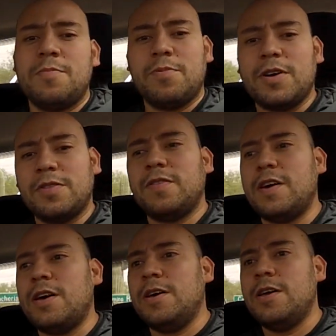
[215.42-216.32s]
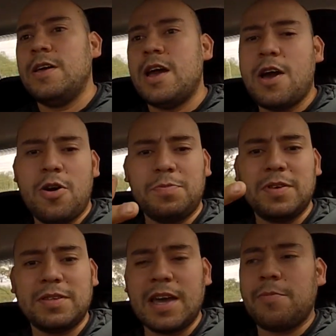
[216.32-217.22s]
But I hope
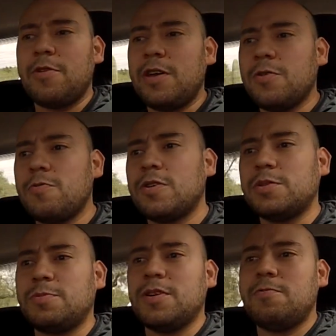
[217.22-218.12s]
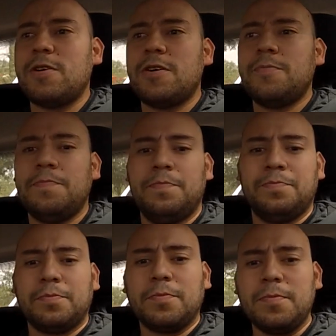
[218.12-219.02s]
this camera angle works pretty well.
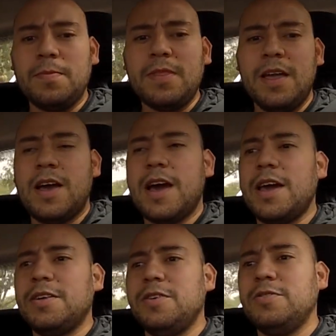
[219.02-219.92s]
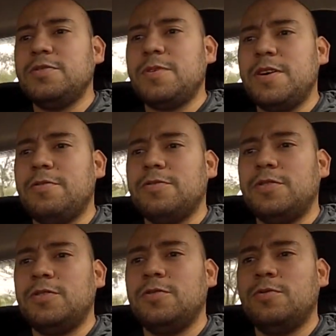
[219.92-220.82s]
I had to use my Hero
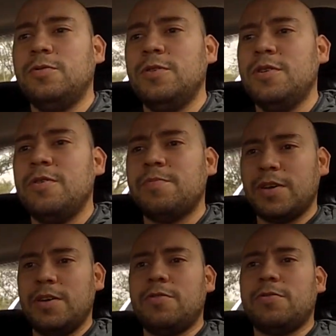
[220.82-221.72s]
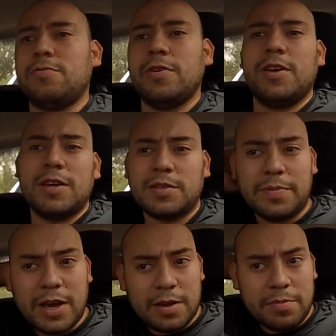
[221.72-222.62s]
2. My Hero 3 has a
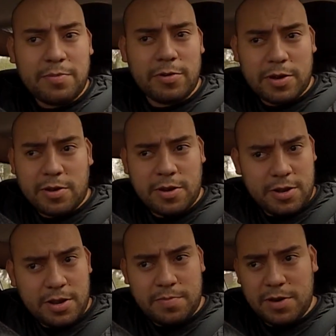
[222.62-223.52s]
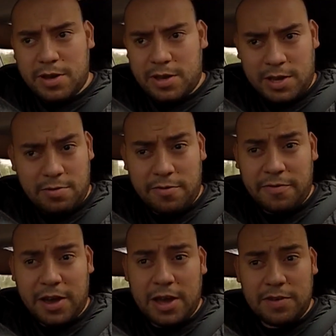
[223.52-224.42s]
bad memory card, and my Hero
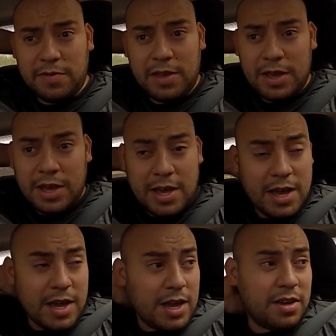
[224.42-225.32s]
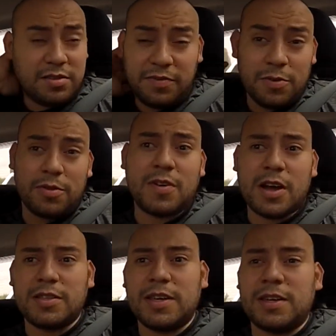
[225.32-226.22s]
5 is full of
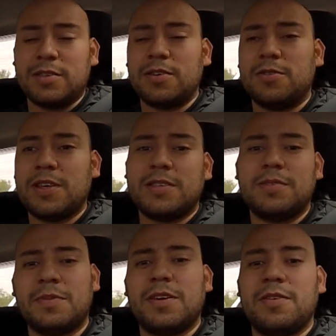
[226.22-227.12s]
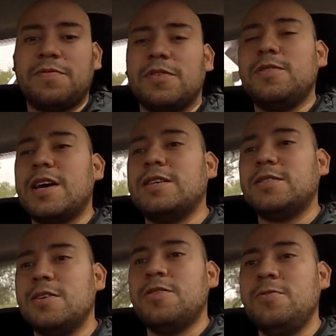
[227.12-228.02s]
content. So that's something good for you guys
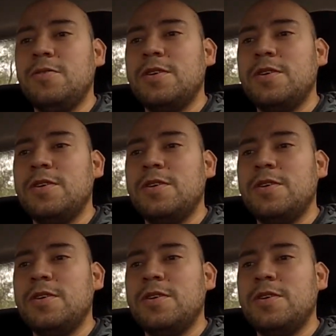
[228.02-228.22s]
to know.